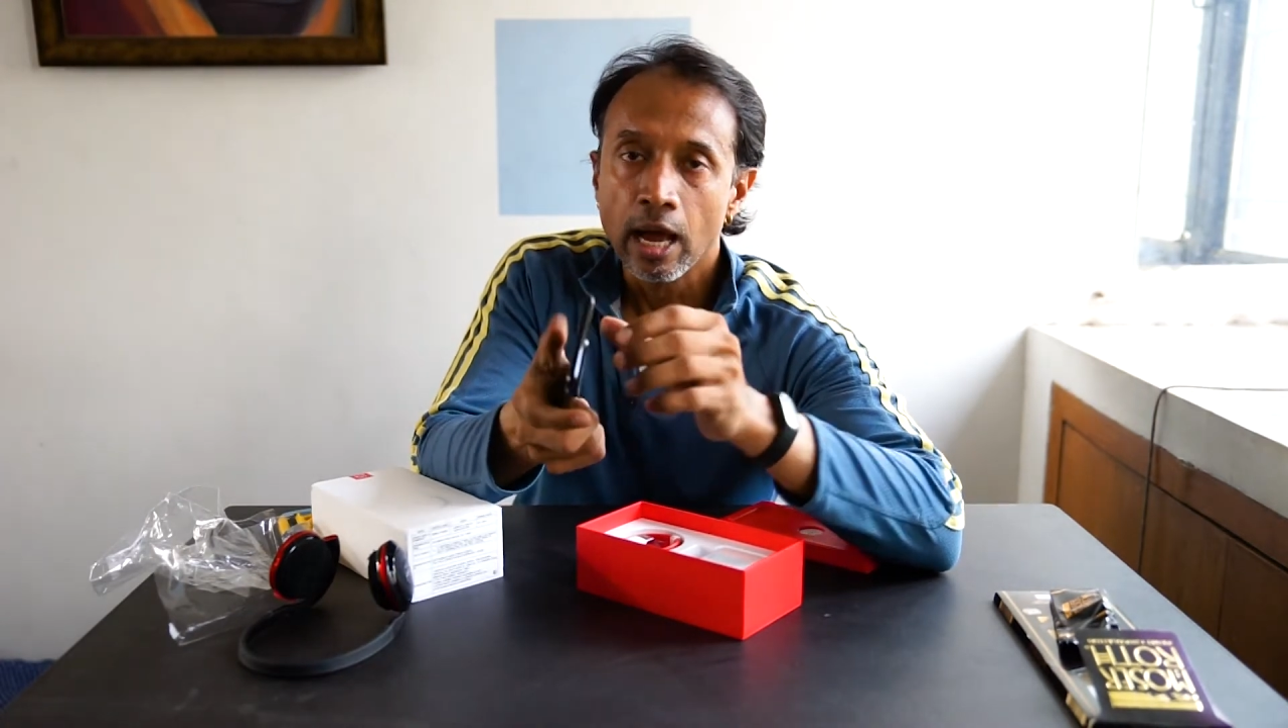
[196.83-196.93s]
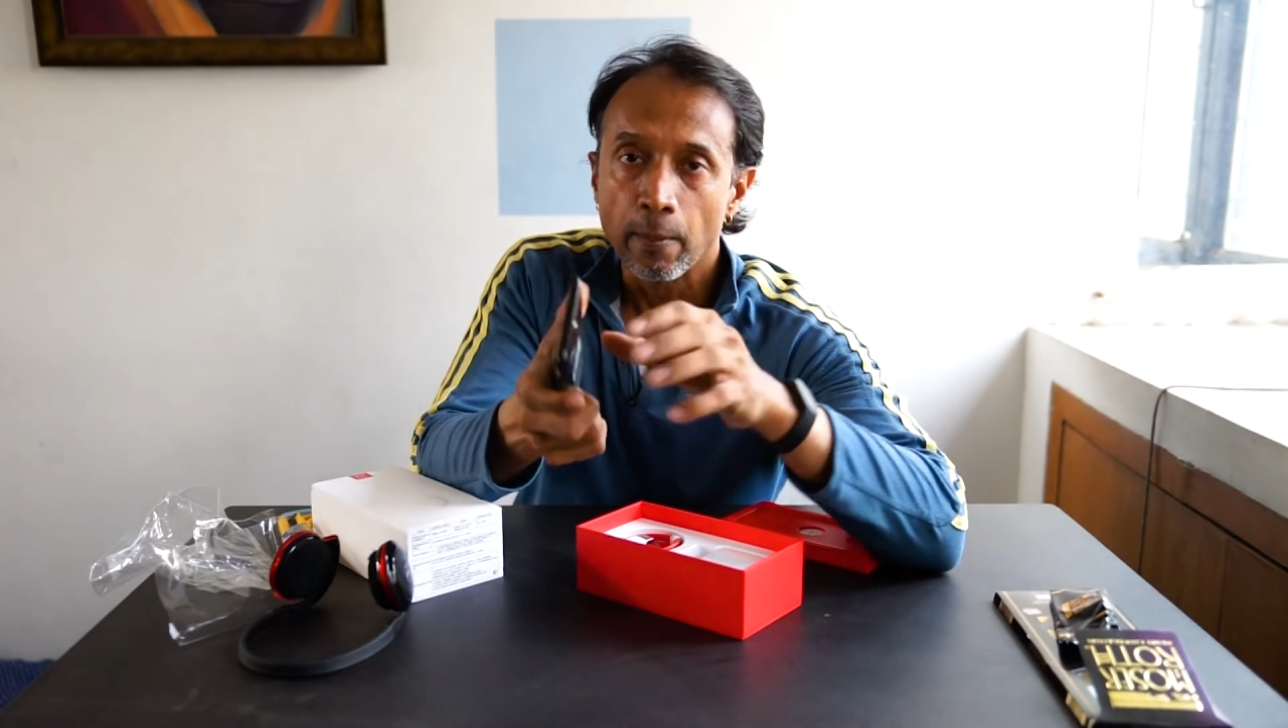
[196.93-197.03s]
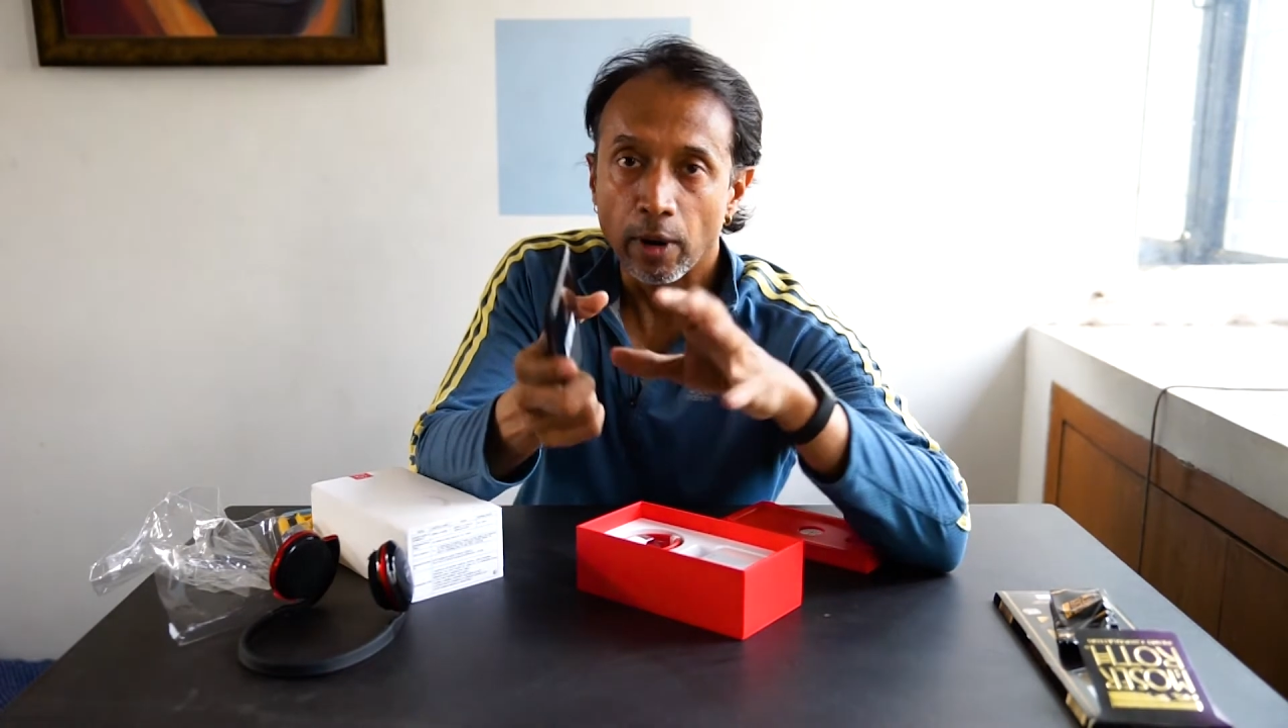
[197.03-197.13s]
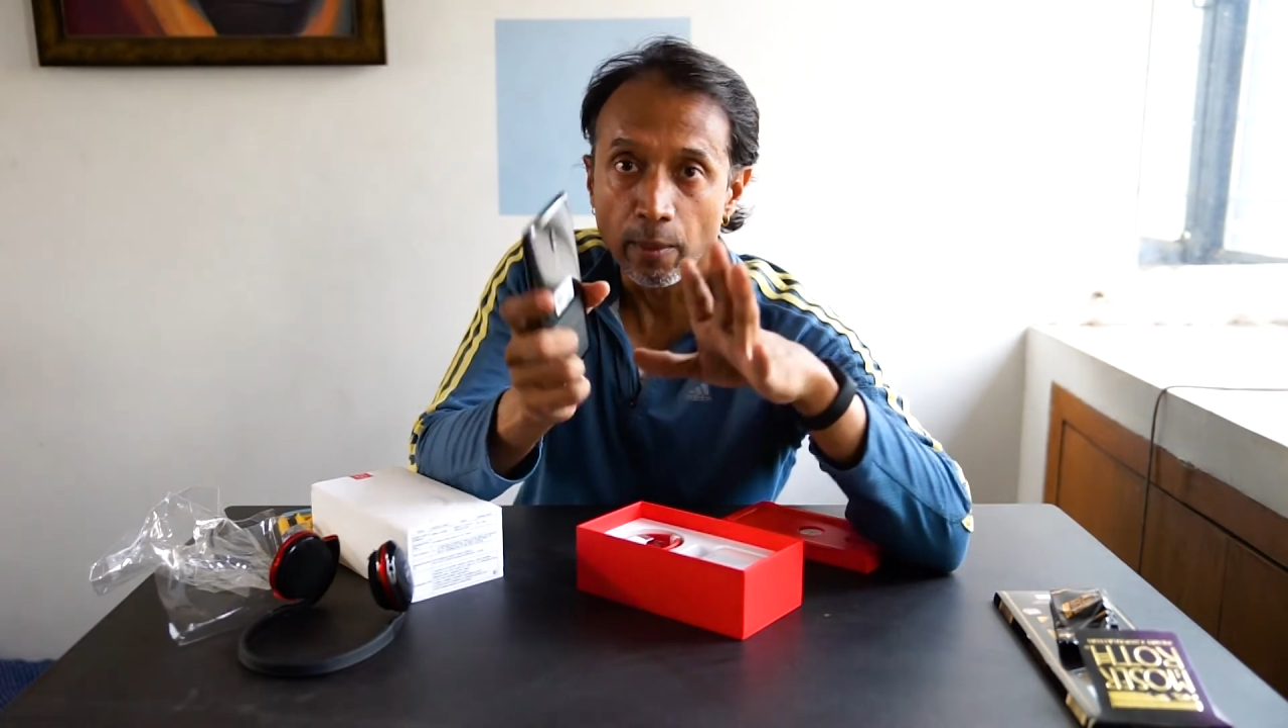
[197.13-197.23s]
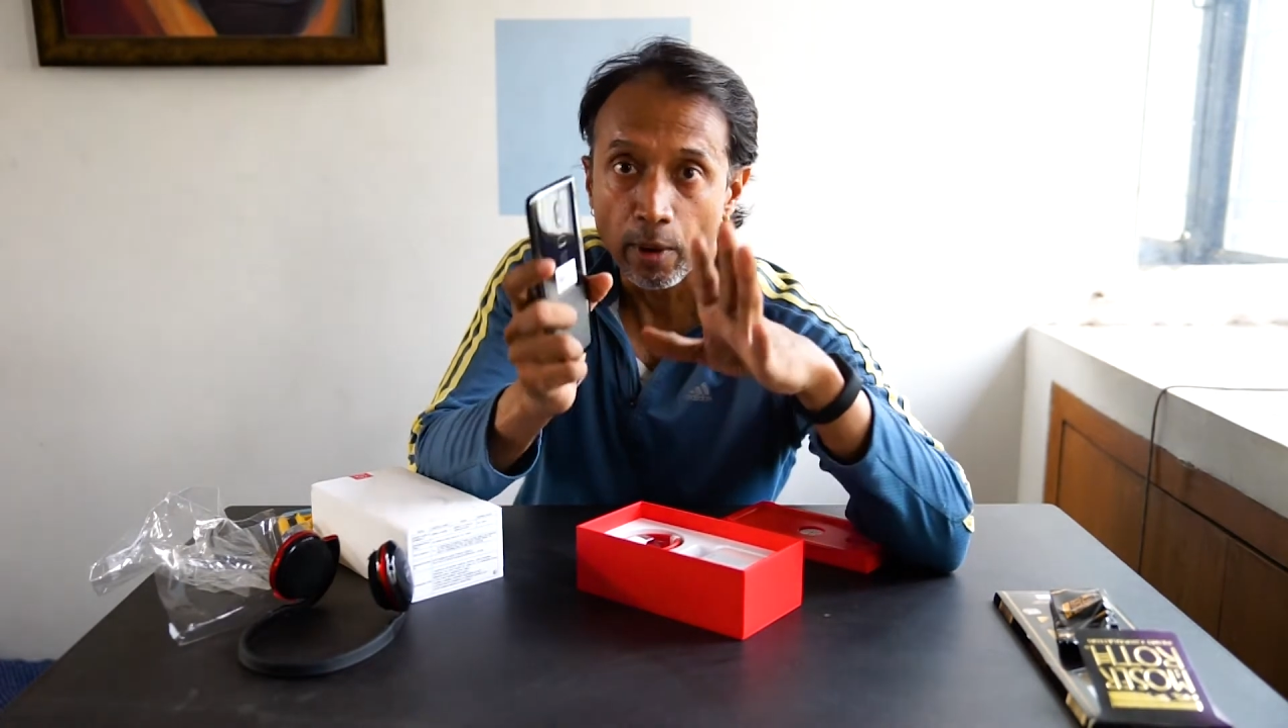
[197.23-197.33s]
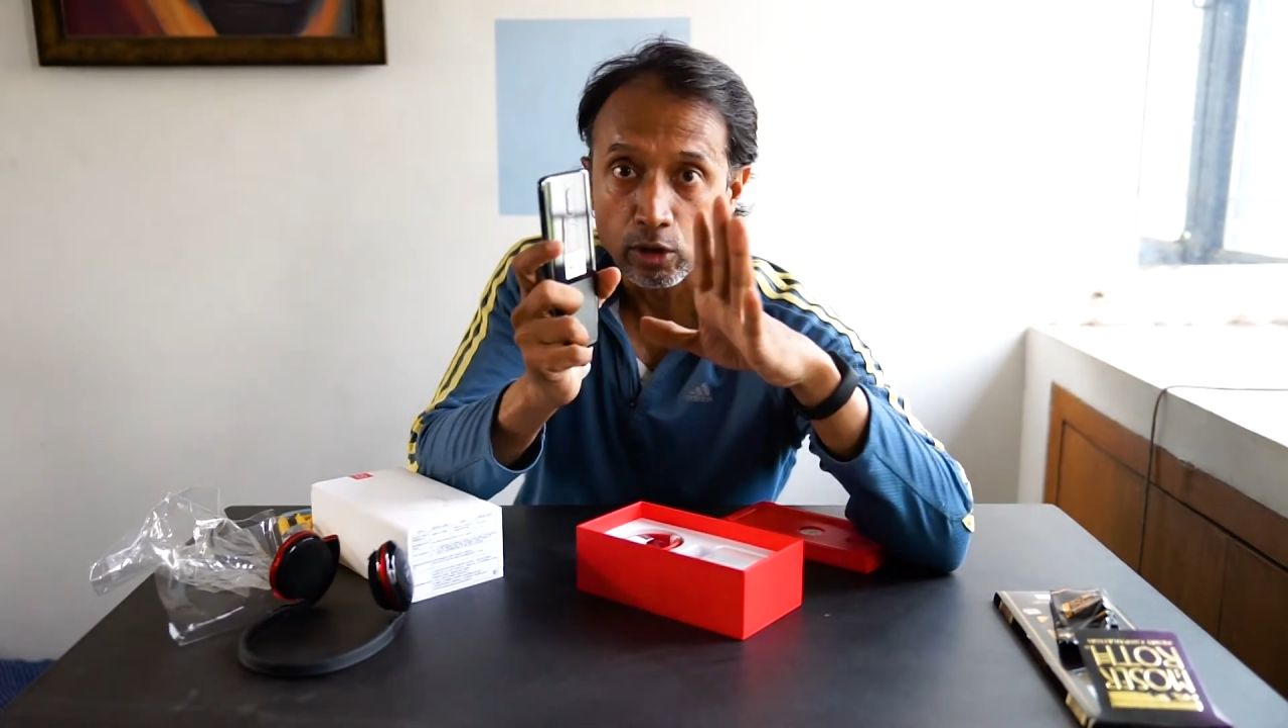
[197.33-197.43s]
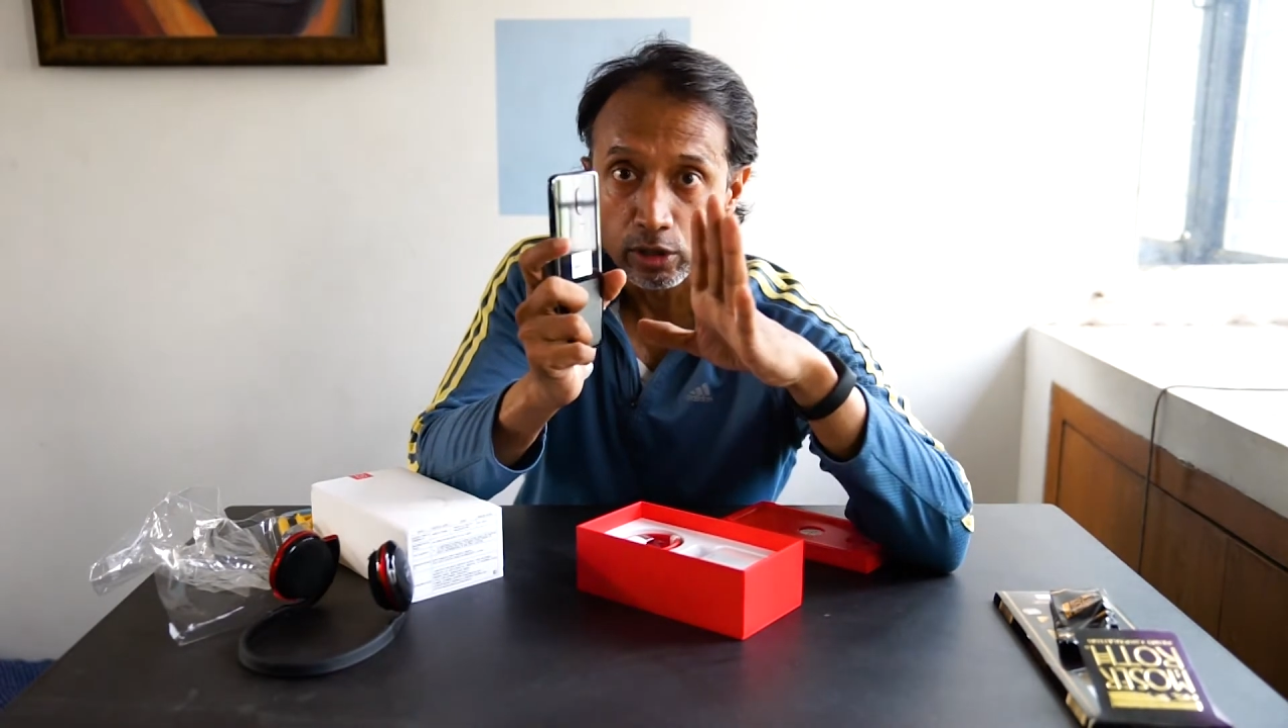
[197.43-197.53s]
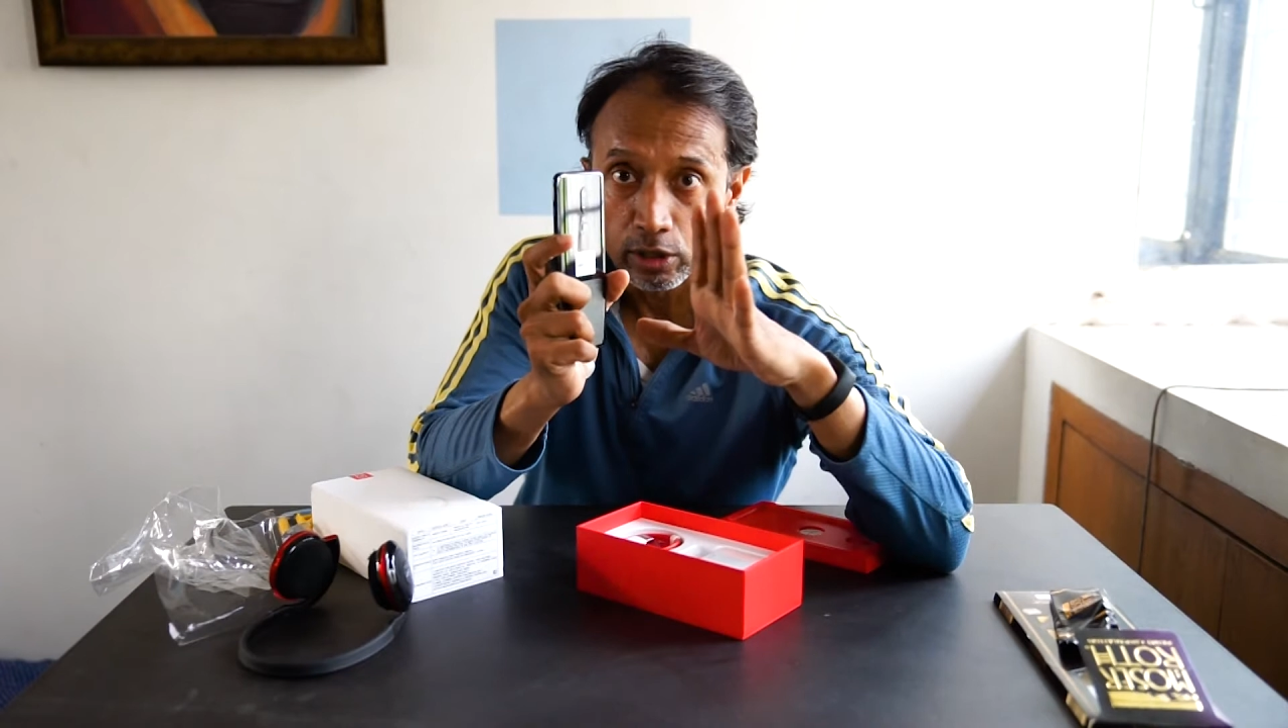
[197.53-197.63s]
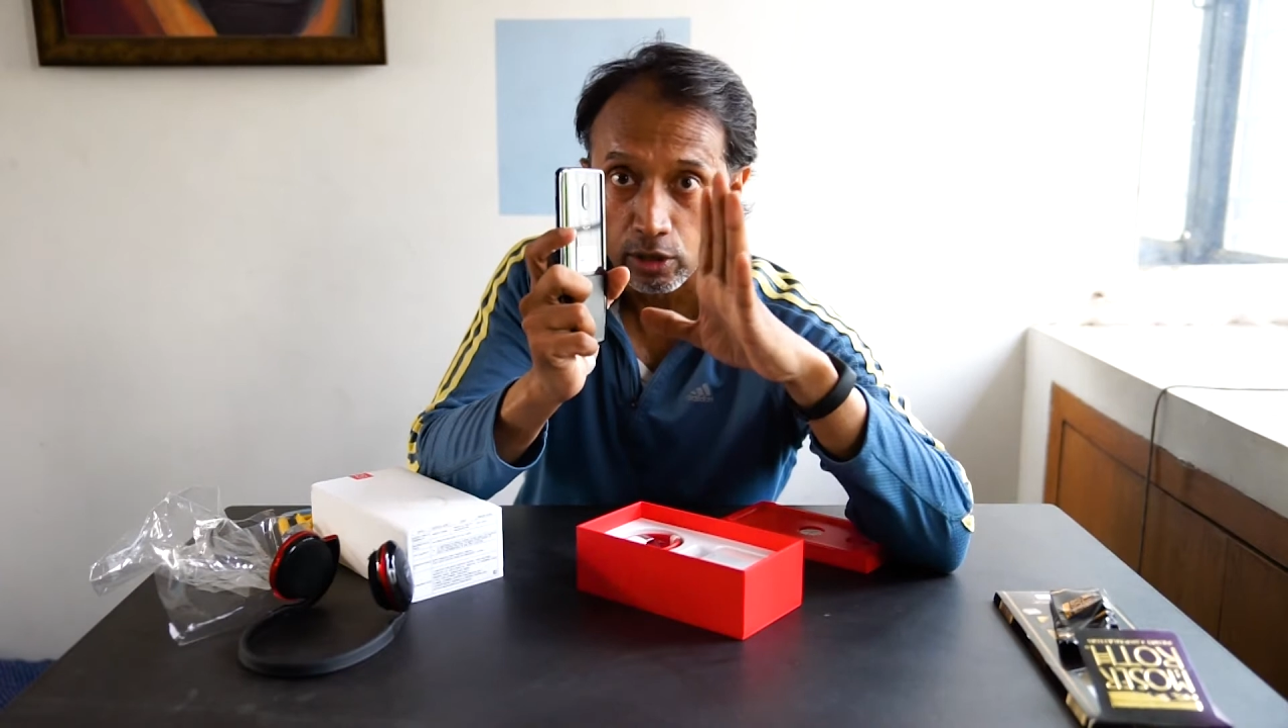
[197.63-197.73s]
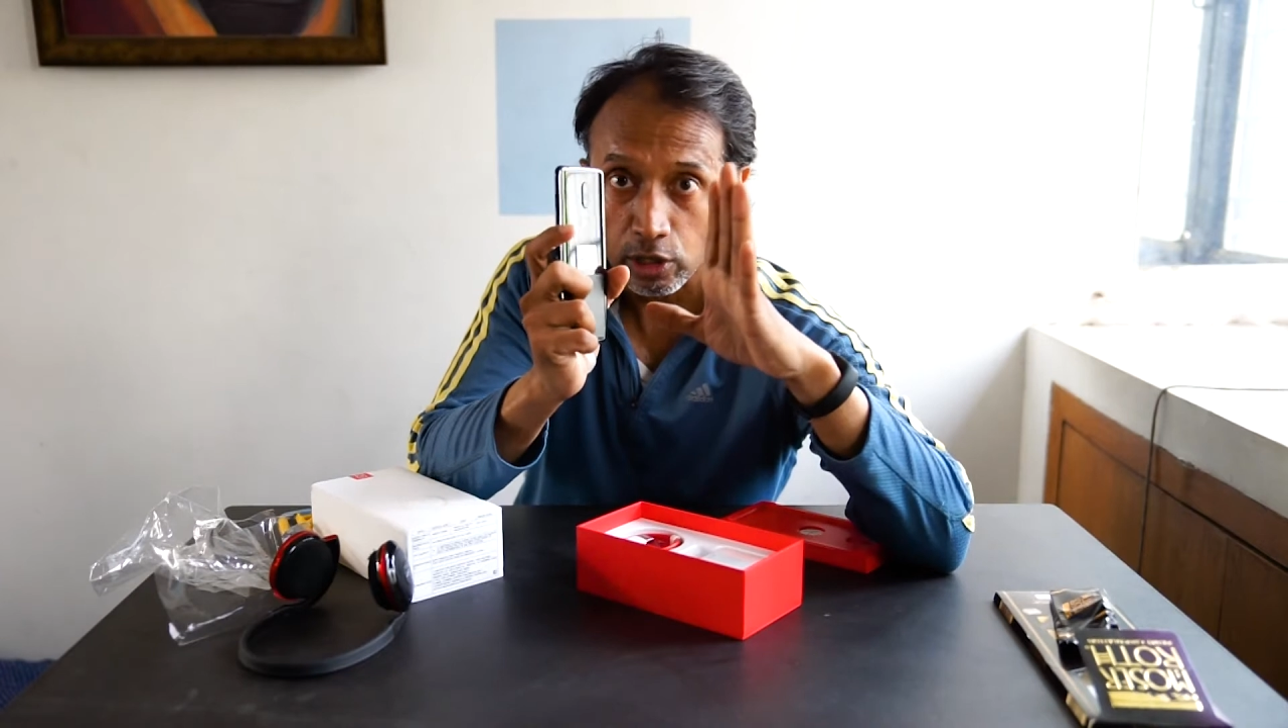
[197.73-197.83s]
but about the